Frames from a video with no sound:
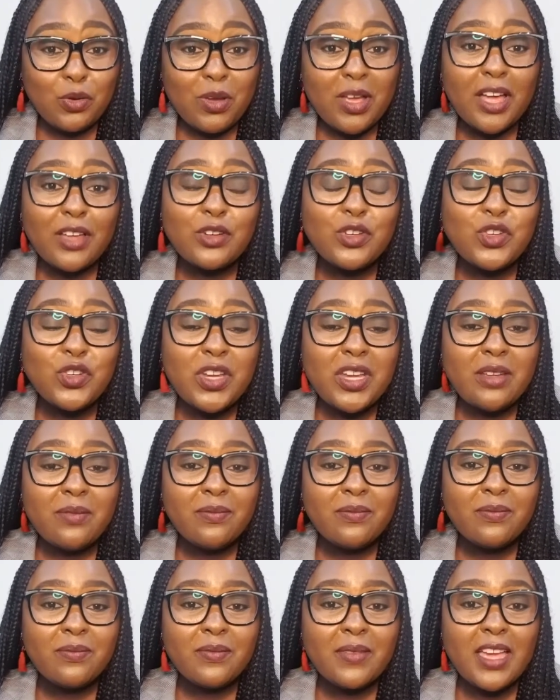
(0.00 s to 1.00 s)
country,
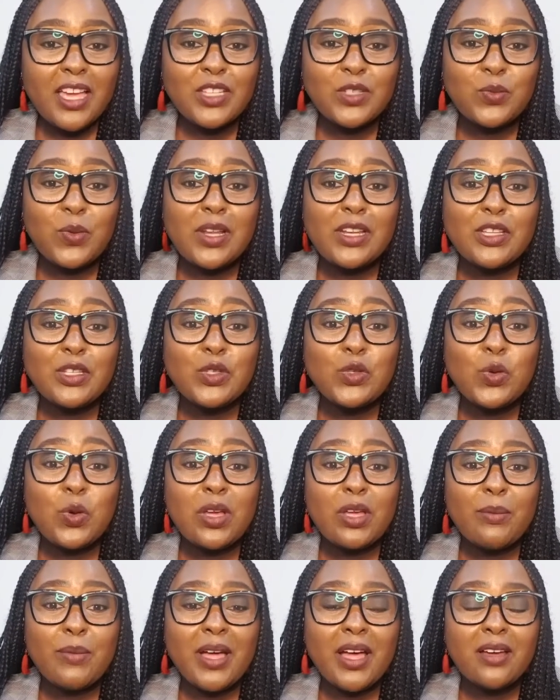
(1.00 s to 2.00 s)
as well as talk
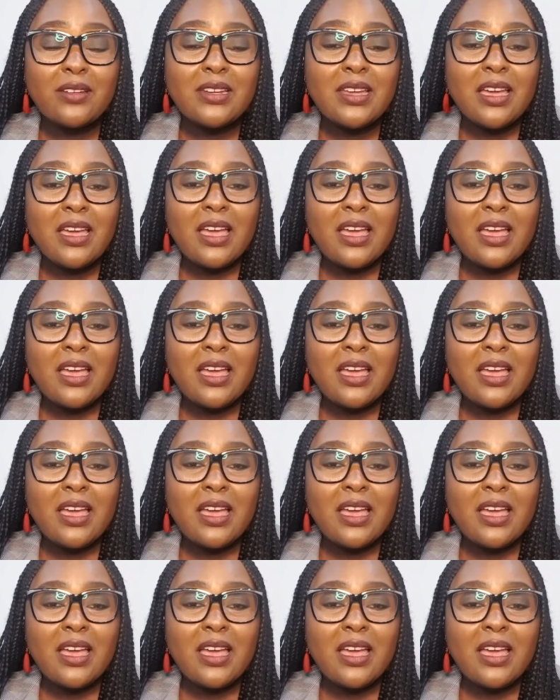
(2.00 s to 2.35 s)
about